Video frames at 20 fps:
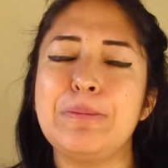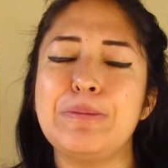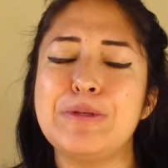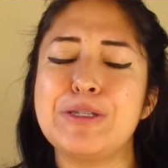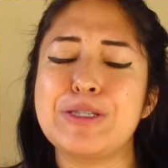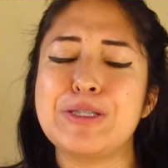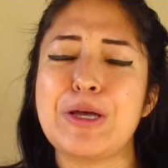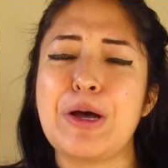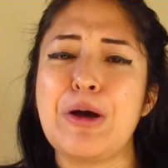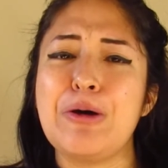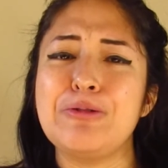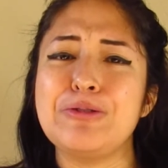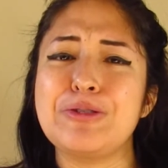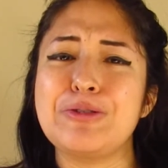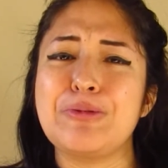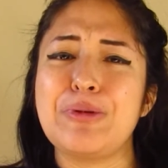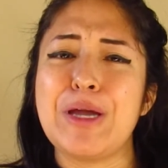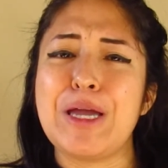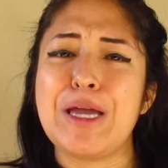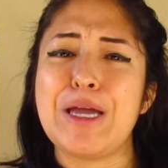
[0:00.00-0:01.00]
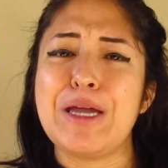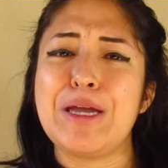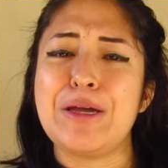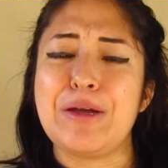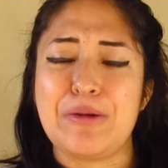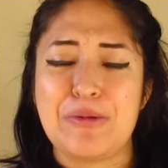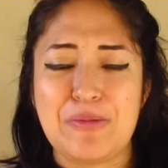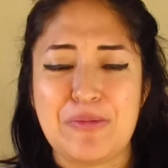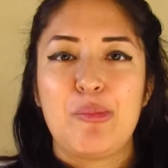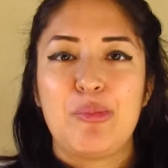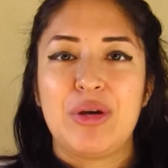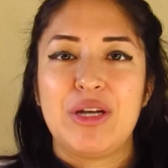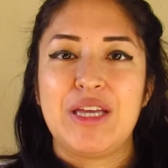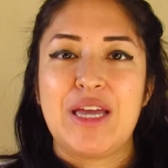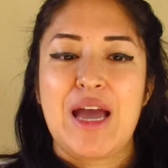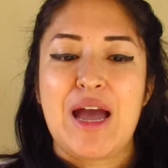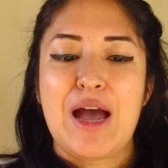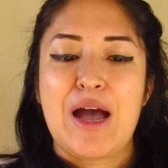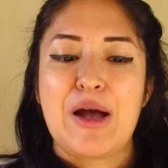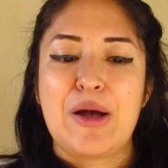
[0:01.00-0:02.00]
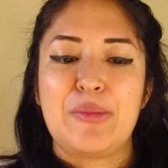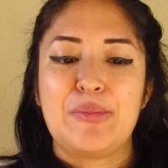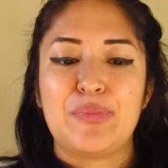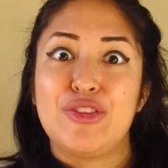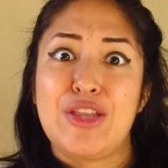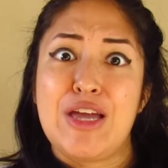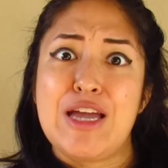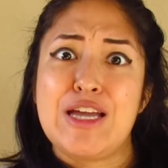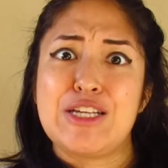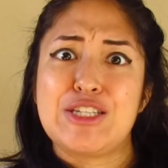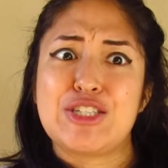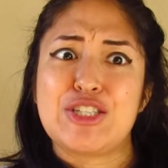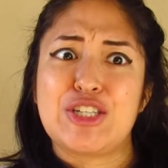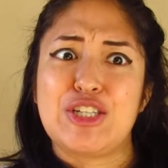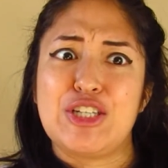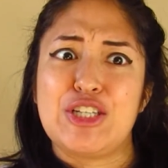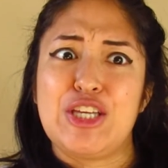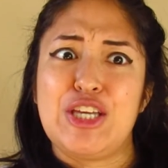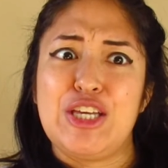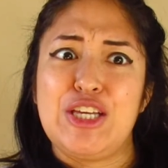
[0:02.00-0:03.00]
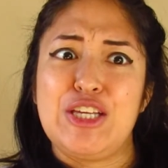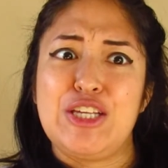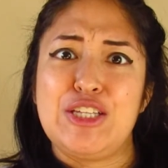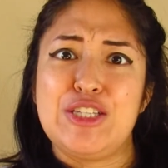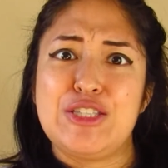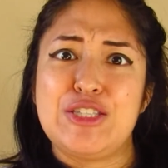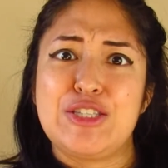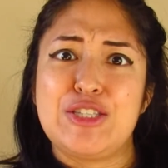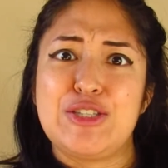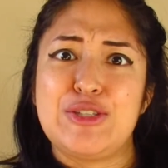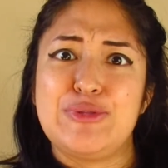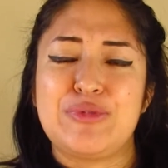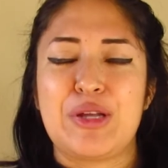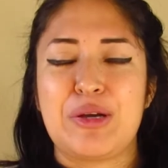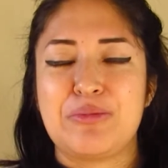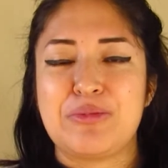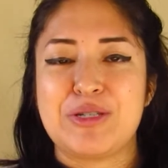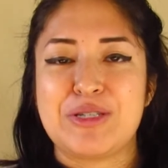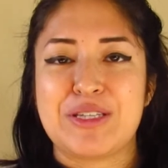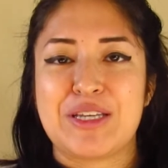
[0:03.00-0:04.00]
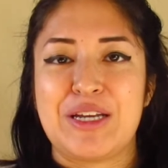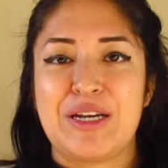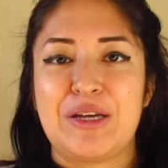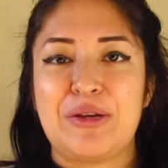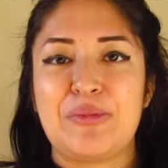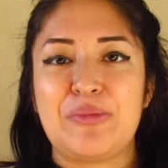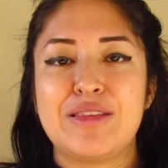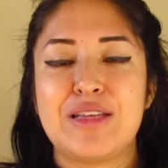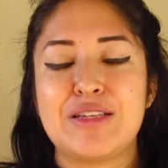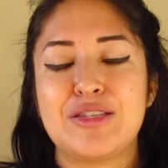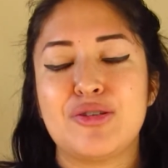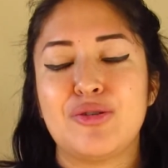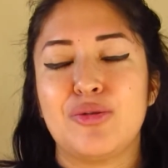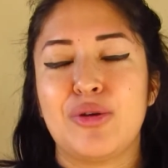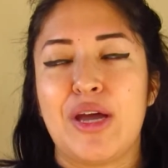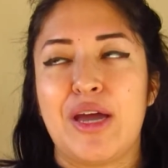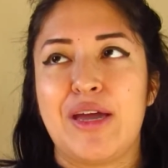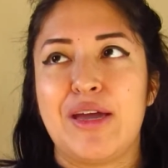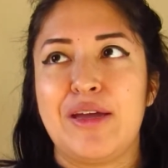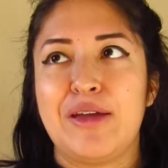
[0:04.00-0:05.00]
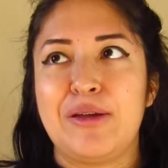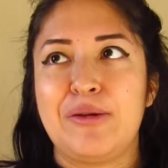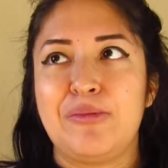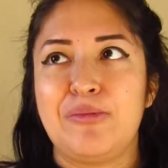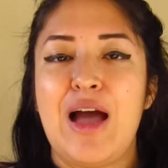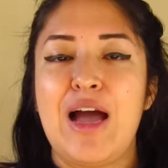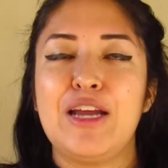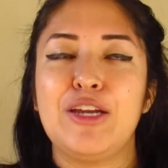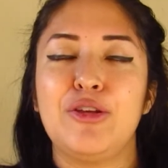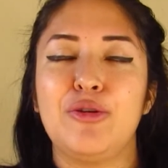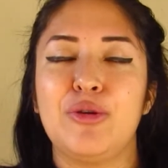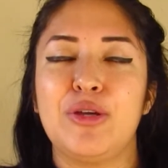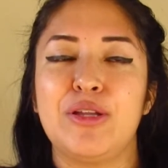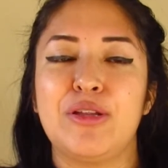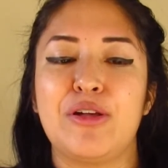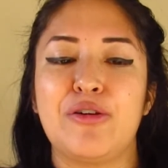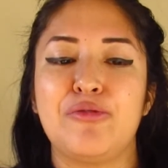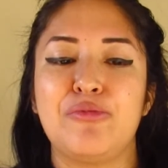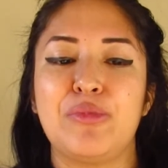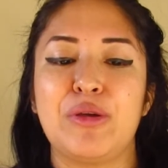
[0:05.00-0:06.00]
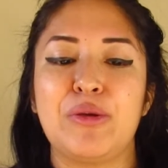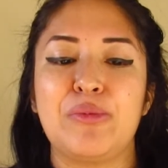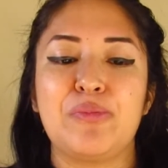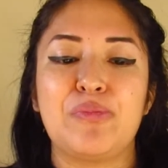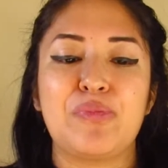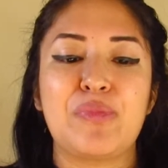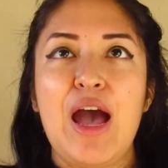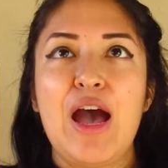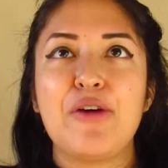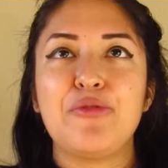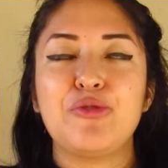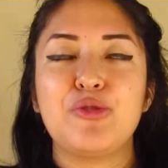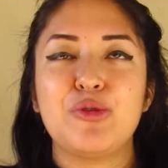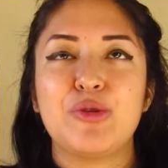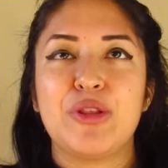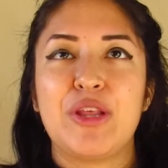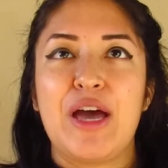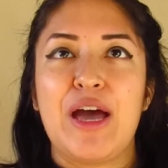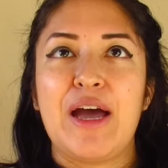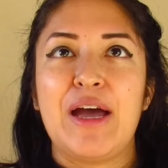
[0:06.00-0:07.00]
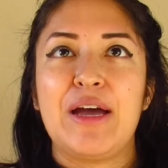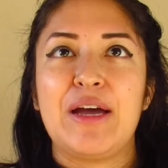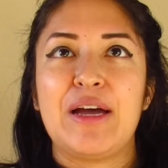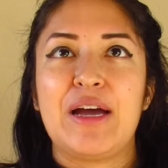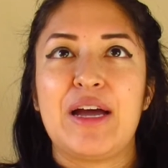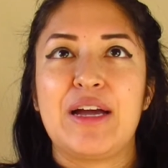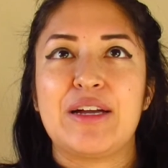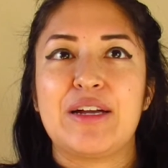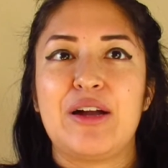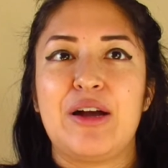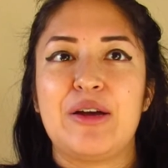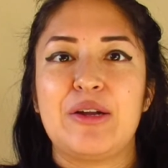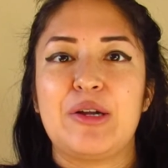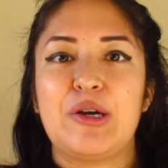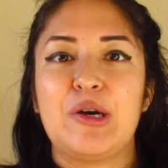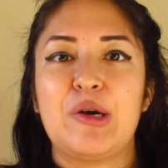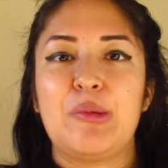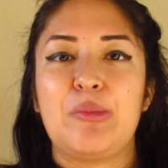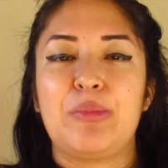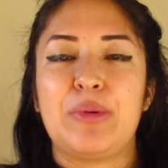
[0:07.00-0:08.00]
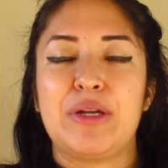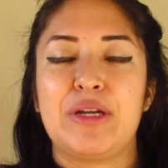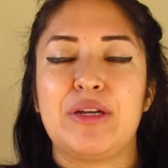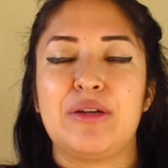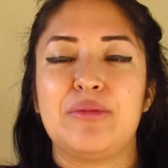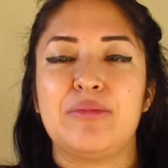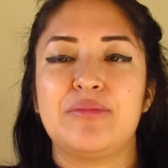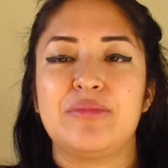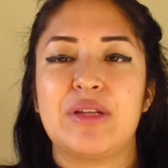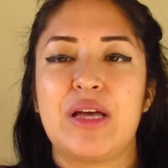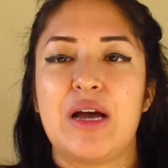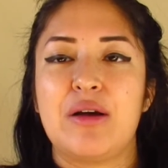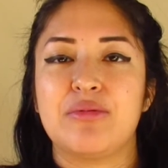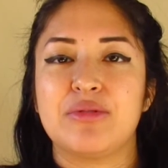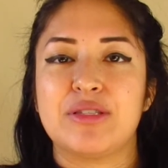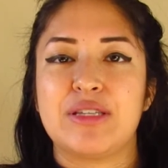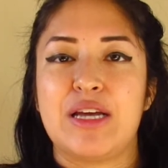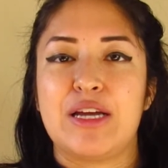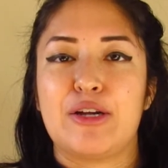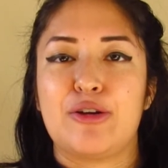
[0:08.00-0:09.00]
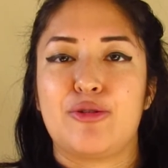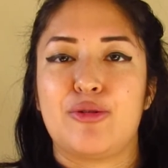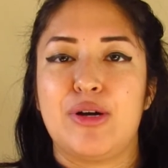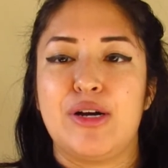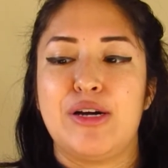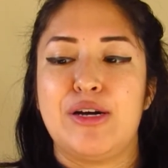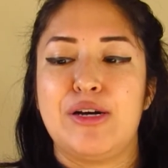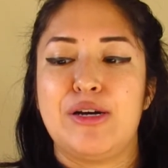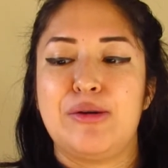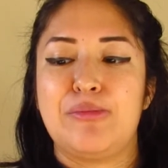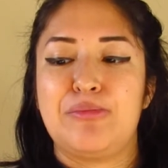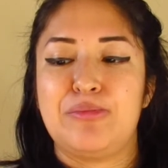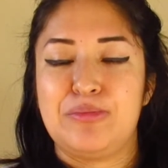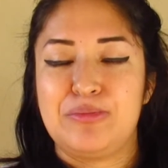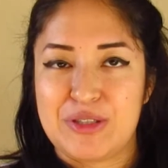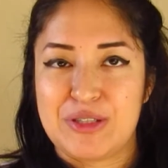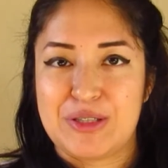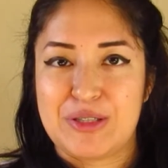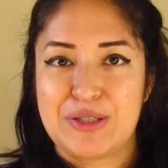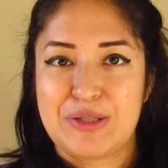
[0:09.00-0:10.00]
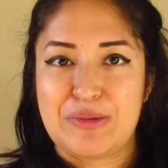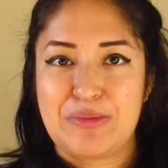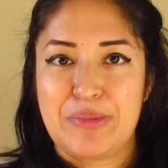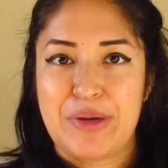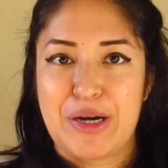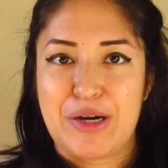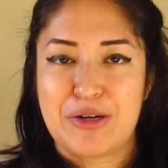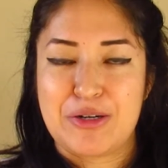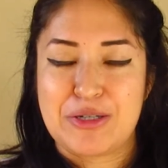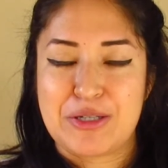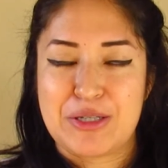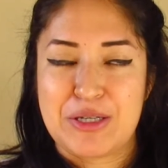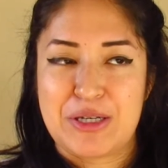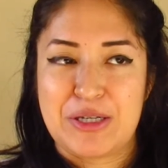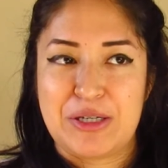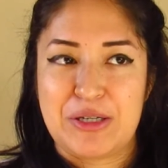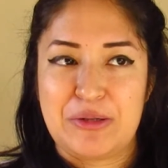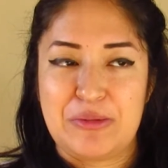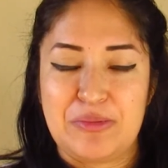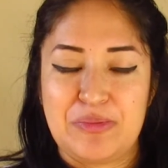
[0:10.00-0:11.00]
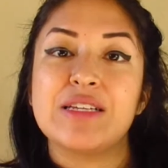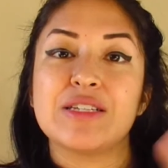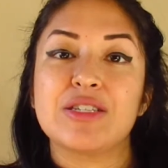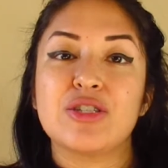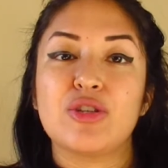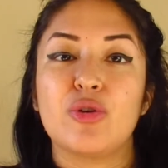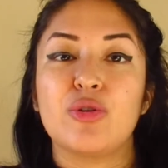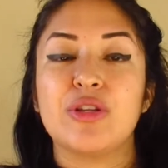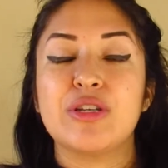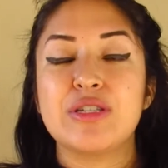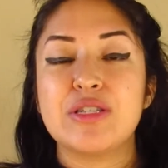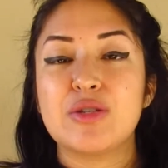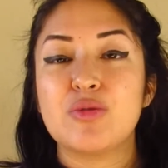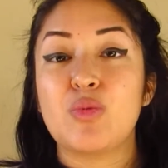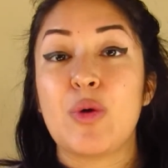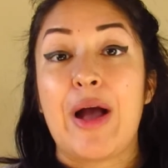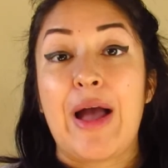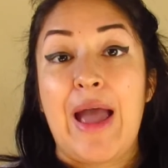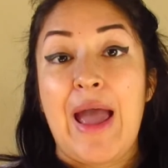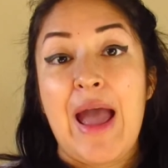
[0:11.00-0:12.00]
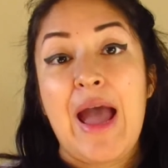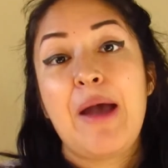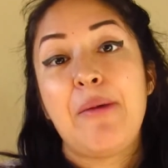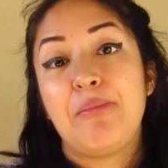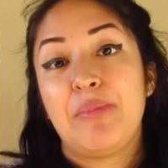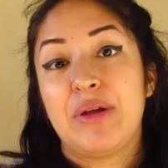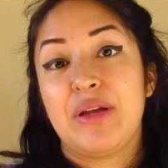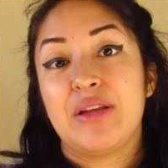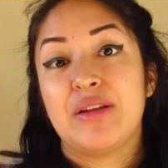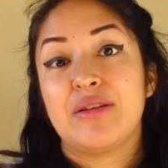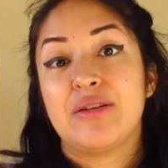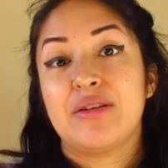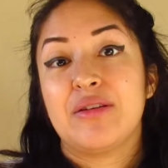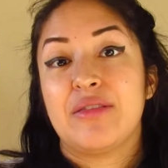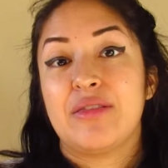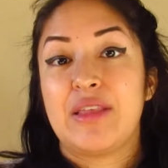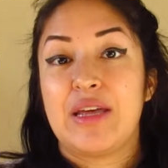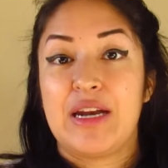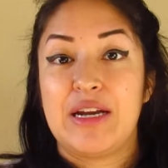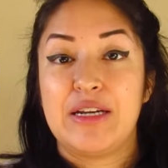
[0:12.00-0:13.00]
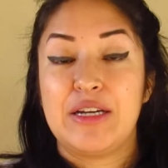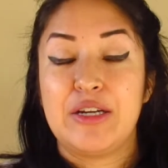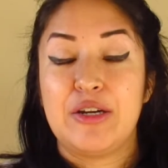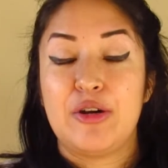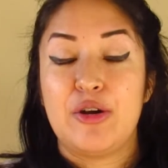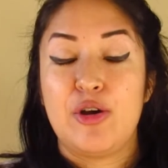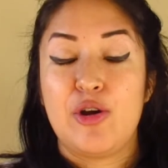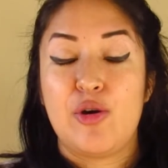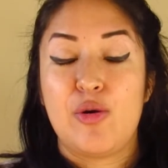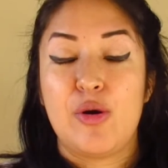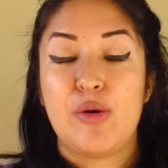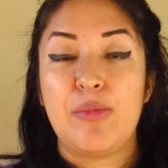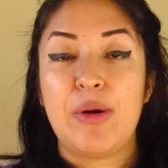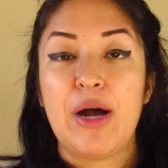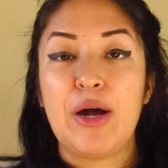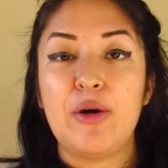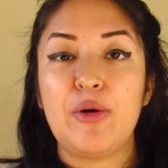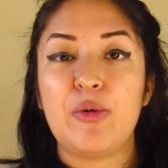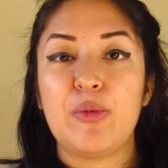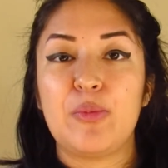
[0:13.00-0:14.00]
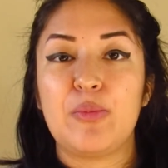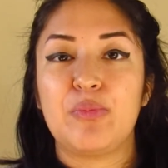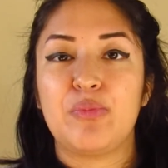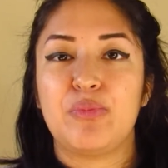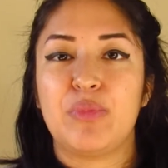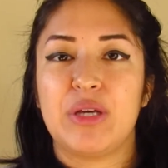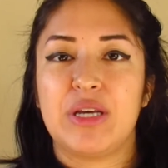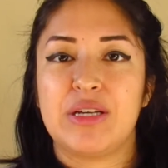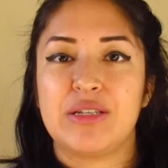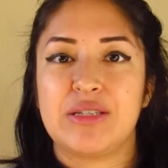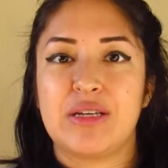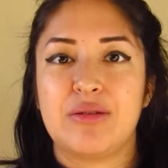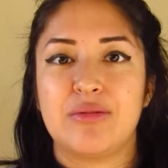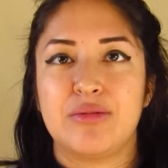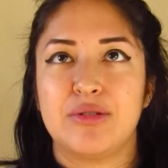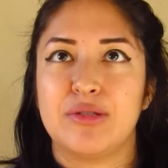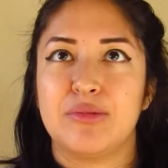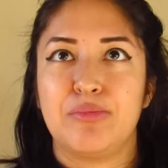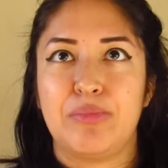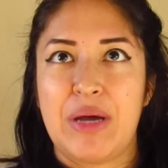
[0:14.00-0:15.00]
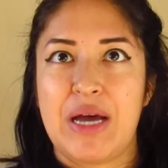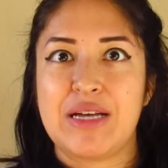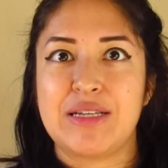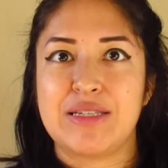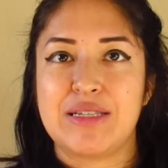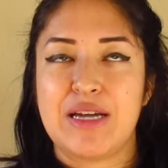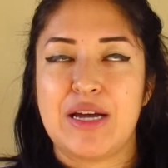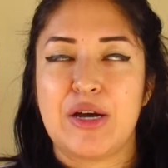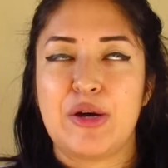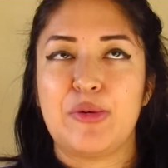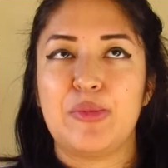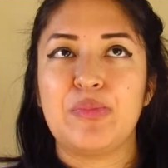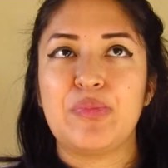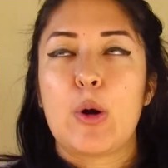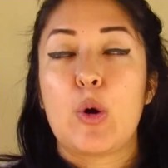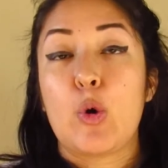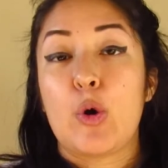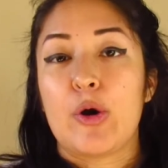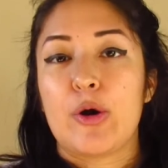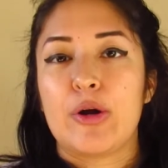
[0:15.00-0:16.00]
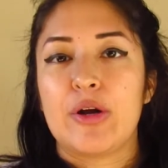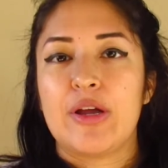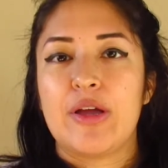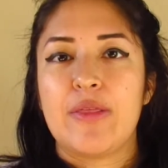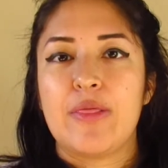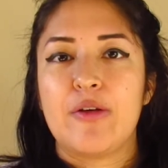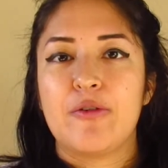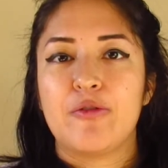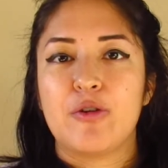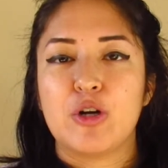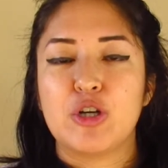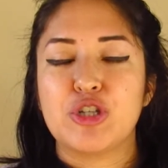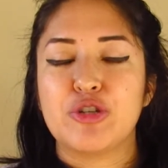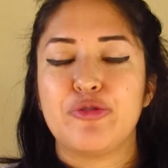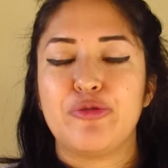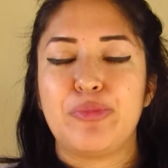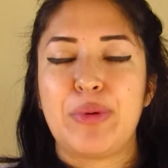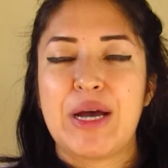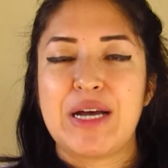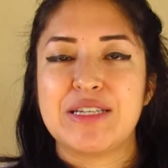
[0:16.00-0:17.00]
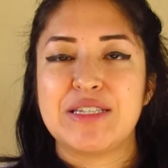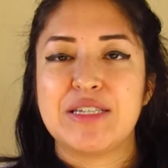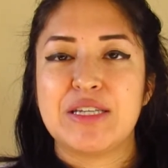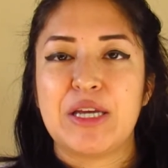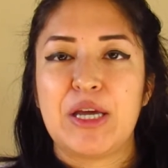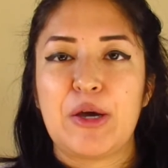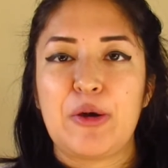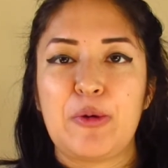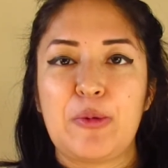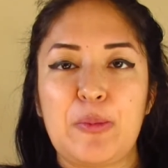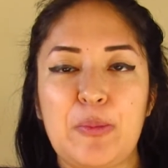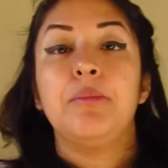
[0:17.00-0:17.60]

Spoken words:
So sweet. But yeah, thanks, Cookies. No, I'm just kidding. That's okay. I knew he loved me. After that, I got up and I was like, crap, this is embarrassing. So this is what happened that I didn't know about because I was passed out or in the verge of passing out.